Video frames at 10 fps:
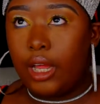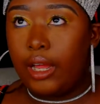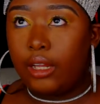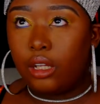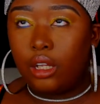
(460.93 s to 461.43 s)

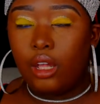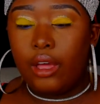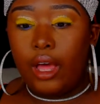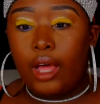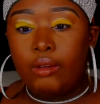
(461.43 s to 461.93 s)
Like
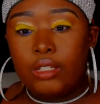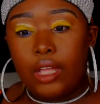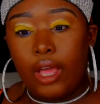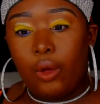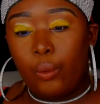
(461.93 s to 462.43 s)
I was
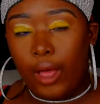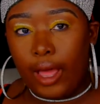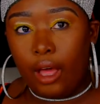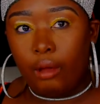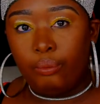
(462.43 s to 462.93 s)
like,
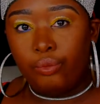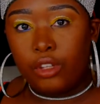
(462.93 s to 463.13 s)
wow.